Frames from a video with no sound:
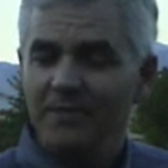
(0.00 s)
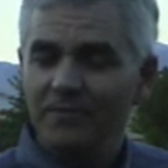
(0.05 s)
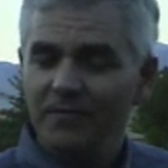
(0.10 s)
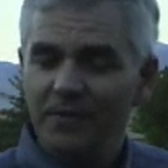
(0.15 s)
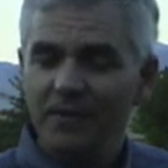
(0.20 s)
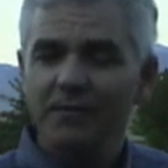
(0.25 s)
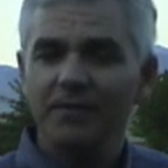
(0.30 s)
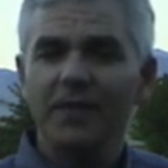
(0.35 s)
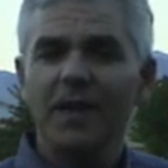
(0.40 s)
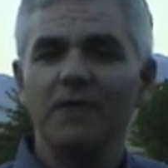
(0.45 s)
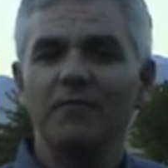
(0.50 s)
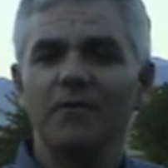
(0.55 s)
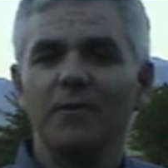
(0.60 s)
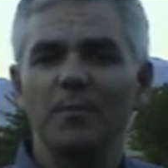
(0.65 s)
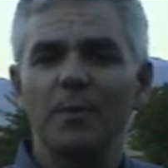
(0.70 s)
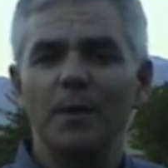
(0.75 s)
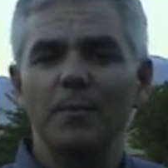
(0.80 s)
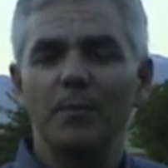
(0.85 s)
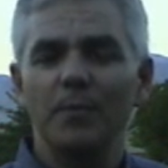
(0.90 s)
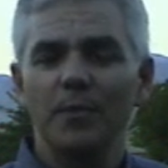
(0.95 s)
Fifth, every
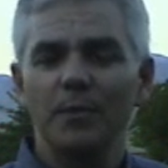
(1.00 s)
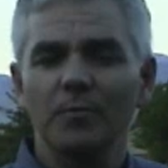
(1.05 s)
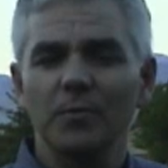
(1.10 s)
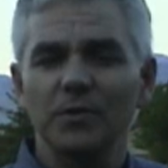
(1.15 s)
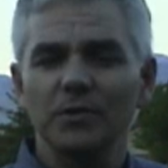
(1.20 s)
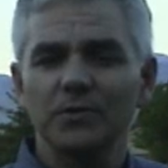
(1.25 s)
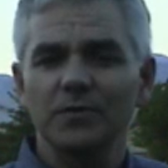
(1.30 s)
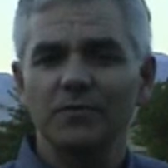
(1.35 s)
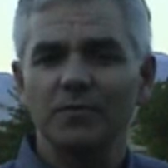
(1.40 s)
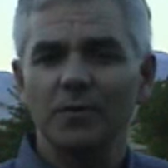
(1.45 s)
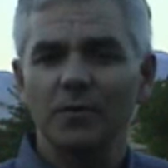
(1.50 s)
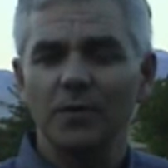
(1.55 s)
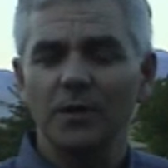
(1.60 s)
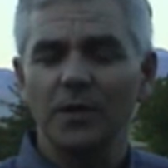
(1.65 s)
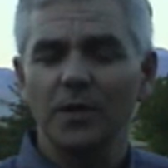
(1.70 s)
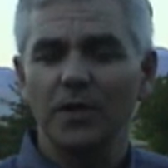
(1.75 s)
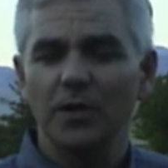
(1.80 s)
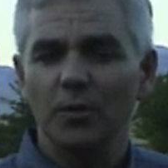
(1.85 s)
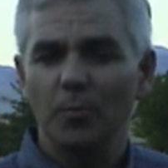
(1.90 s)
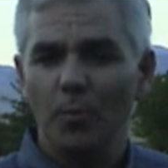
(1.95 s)
member commits to
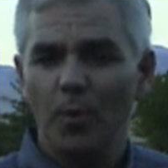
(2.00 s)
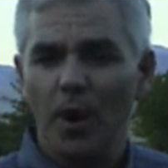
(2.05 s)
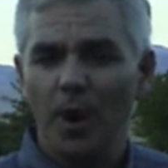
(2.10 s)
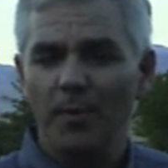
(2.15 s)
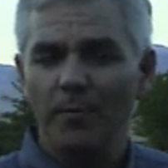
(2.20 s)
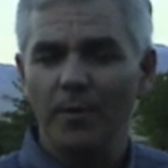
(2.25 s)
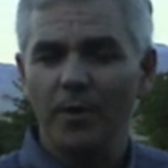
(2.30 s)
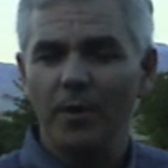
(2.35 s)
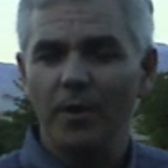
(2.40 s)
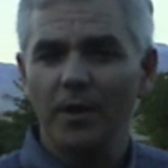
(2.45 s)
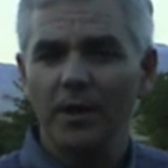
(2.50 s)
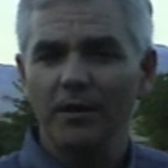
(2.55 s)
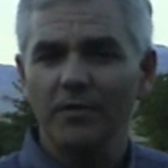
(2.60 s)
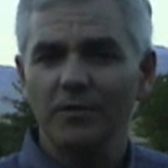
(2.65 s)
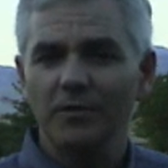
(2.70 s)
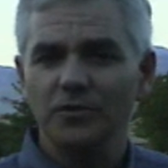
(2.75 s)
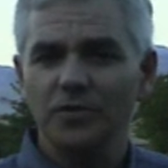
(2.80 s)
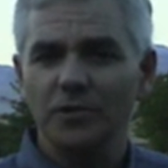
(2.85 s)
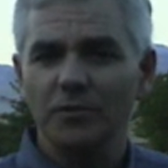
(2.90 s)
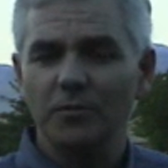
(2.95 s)
voting in the primary and
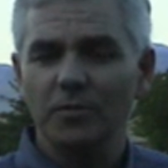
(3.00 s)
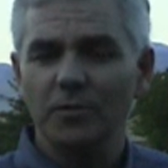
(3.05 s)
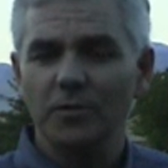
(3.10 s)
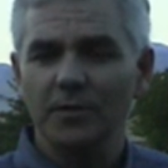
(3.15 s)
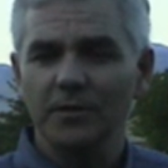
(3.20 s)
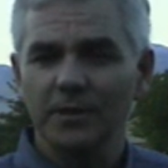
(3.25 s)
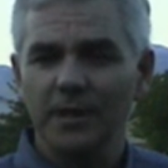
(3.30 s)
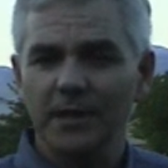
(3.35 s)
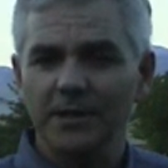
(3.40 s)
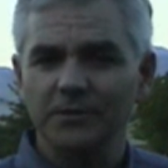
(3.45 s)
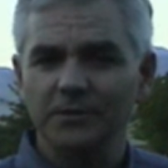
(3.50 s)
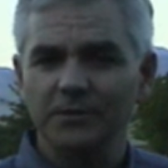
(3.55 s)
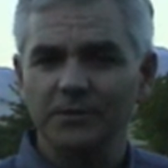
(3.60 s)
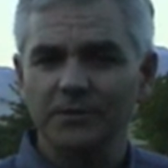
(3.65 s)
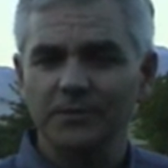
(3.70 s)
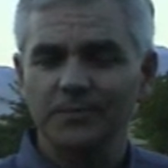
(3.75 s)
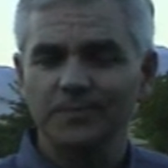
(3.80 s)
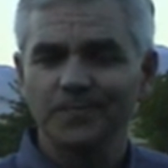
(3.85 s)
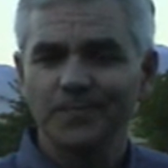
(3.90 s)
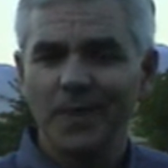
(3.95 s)
the general
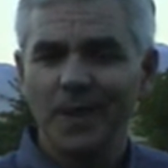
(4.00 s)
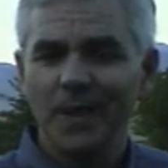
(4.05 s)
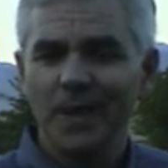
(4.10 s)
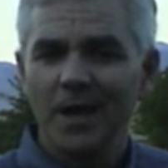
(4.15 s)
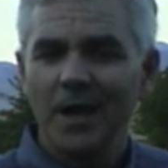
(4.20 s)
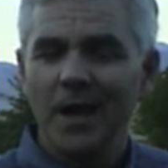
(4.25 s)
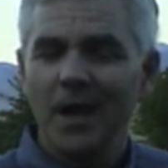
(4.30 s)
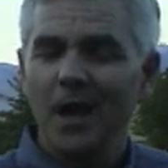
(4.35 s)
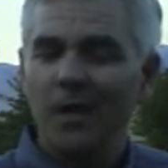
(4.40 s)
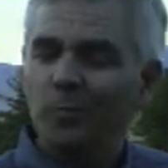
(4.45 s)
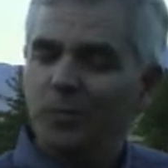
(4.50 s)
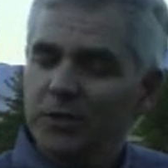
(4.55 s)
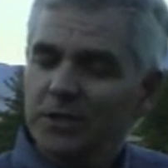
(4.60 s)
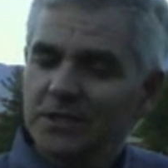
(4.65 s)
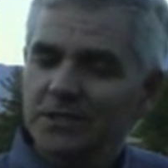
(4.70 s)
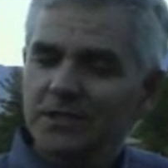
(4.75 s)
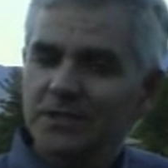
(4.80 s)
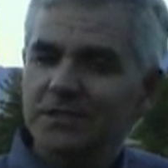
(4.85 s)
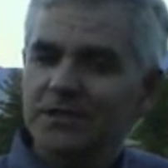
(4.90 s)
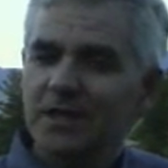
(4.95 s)
elections. I'm
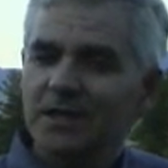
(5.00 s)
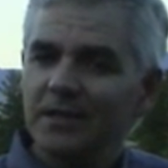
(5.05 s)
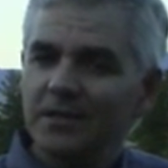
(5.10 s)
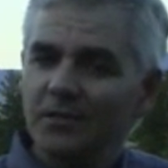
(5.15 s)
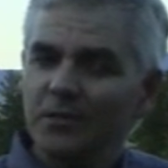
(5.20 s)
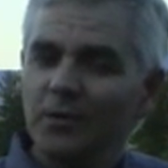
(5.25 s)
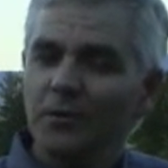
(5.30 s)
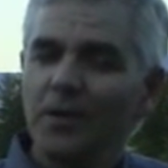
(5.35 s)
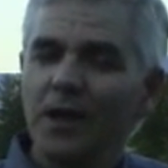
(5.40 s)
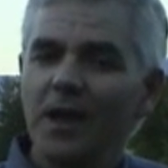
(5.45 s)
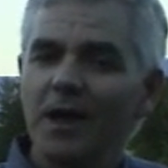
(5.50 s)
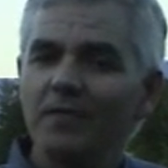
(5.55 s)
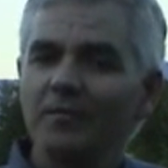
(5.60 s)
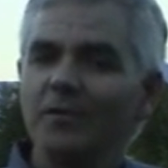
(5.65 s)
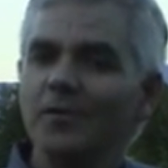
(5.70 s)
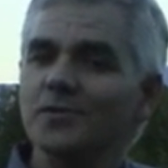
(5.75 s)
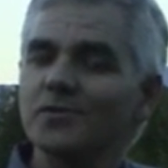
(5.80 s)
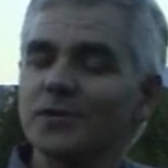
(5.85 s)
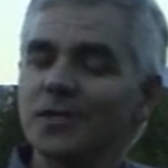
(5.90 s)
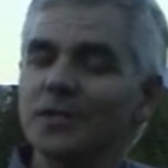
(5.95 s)
pleased to say that 2.5
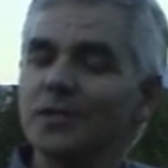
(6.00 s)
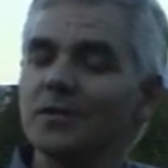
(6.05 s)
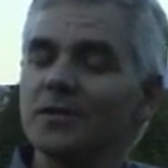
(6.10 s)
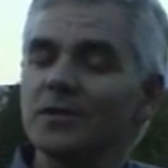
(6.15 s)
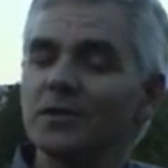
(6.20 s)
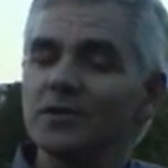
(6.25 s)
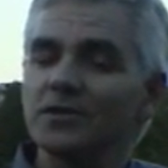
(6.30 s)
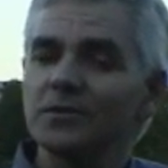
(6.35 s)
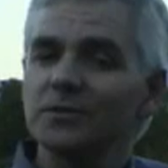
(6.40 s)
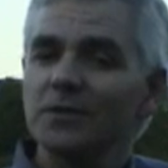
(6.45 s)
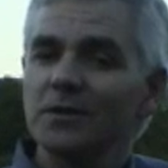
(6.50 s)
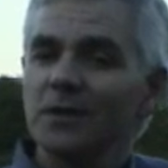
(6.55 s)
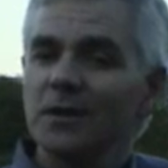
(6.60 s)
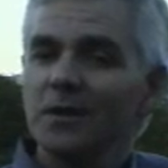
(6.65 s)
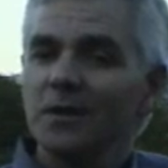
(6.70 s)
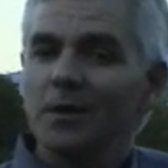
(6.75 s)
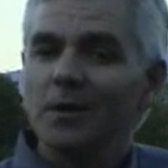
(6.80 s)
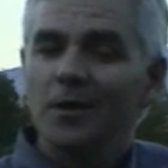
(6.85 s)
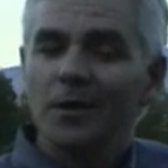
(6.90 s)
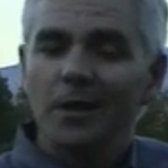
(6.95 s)
years into this
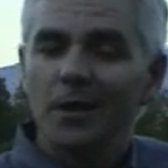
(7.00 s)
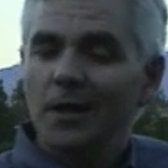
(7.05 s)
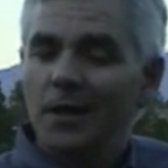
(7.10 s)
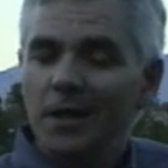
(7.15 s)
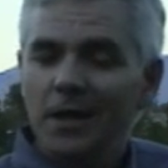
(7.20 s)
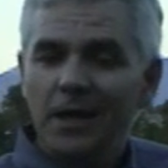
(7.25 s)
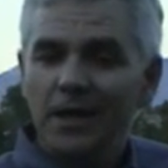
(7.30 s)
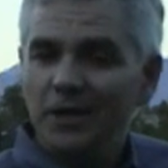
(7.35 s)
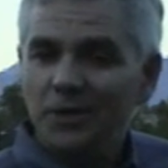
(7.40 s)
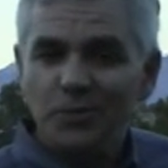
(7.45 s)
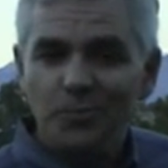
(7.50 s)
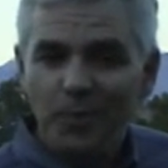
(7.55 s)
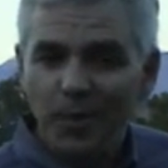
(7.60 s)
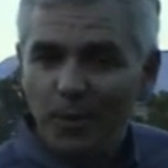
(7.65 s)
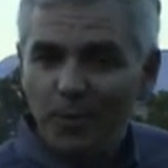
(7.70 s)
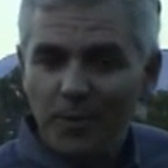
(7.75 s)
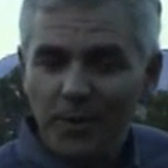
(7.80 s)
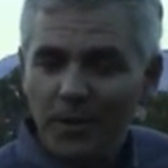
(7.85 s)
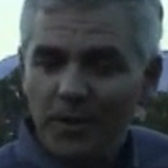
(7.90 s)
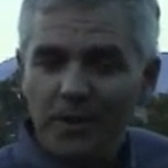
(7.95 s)

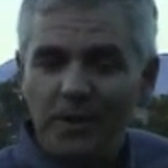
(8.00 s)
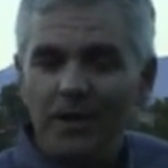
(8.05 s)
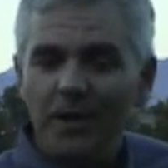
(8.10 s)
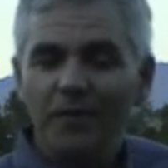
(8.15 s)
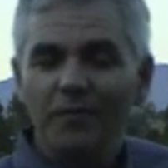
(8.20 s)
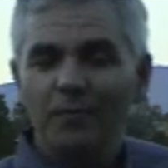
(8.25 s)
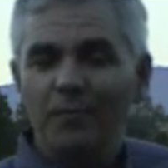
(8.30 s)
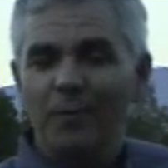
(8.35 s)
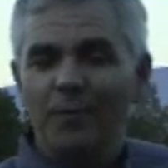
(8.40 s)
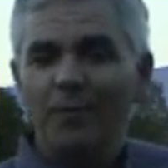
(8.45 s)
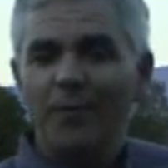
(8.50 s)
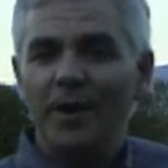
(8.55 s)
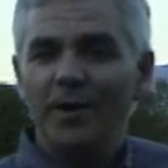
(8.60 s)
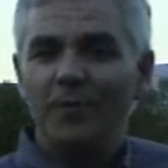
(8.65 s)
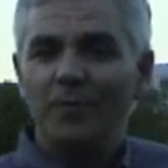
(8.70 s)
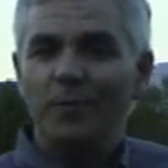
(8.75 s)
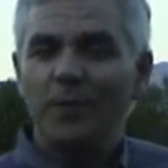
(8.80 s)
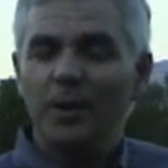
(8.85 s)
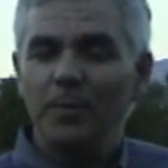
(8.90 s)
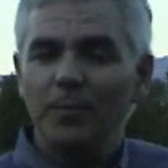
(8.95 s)
experiment in government by
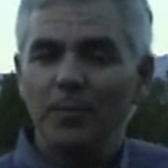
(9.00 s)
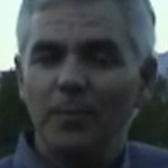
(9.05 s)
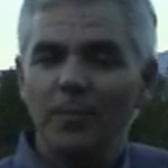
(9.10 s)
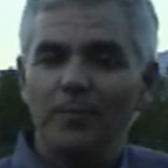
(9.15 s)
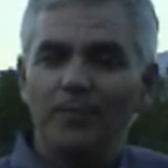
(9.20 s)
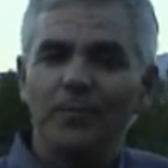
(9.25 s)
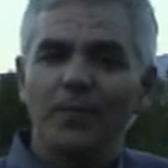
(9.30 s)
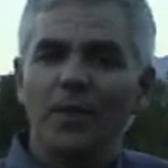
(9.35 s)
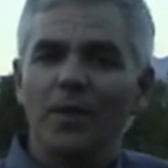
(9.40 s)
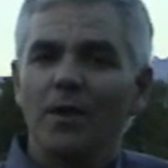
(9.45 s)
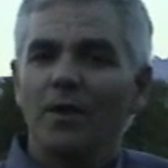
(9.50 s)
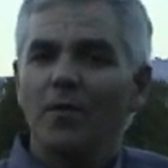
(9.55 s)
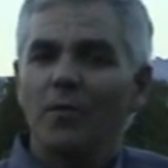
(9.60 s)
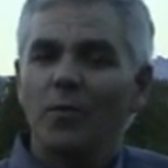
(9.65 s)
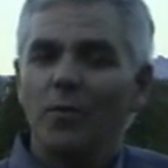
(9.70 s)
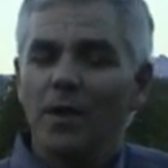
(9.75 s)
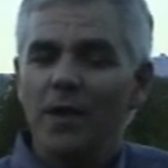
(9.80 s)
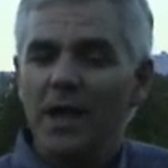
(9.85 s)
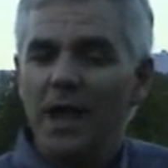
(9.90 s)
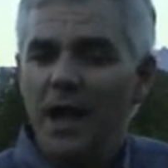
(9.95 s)
the people,
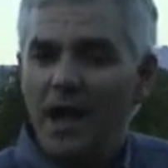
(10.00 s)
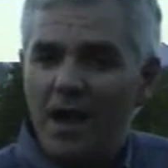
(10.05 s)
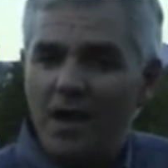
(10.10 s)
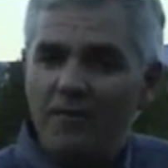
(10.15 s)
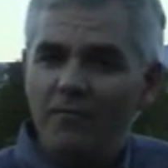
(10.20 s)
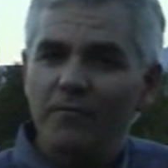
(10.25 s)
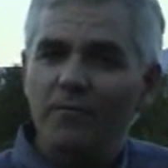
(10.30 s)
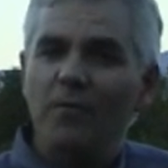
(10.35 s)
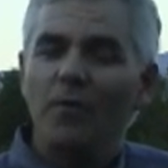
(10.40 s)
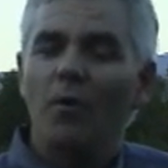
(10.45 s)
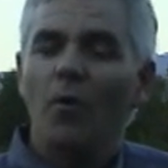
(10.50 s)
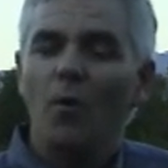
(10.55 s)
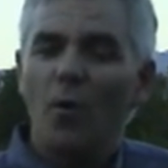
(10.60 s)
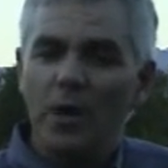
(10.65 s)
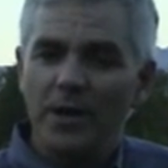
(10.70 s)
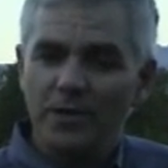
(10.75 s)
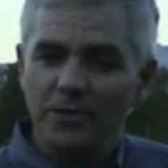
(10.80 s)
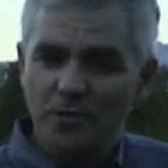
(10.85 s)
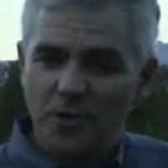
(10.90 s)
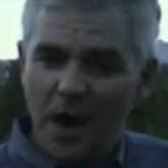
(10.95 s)
we have
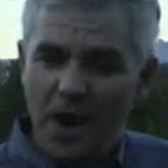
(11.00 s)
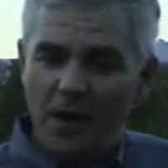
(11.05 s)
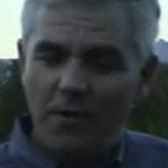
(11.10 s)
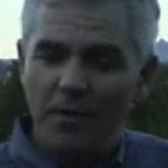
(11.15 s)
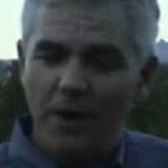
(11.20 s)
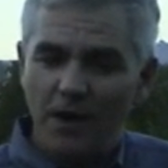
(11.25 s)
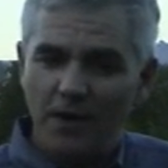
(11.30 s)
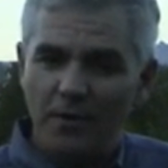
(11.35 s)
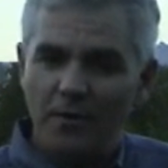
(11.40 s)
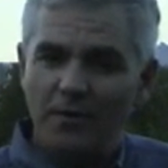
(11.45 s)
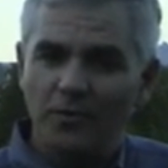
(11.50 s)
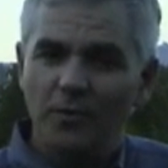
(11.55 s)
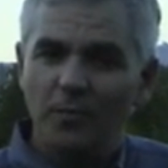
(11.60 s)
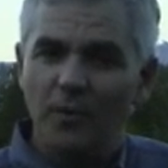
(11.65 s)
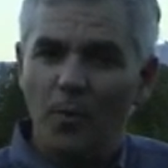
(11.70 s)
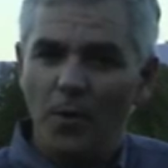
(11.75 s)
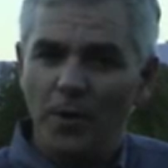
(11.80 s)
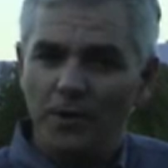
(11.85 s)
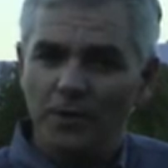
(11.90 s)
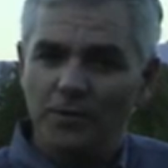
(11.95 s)
quite a track record to
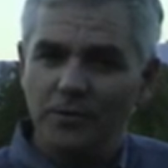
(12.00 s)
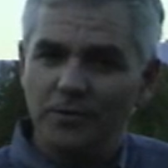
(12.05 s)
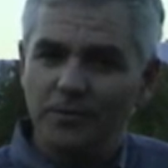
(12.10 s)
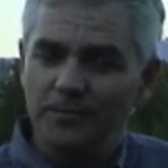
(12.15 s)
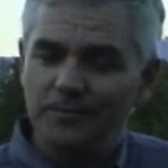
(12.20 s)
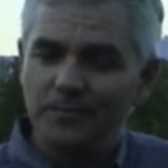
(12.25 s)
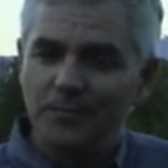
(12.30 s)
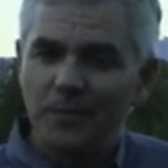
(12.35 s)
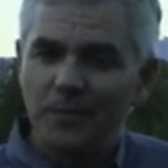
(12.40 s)
point to.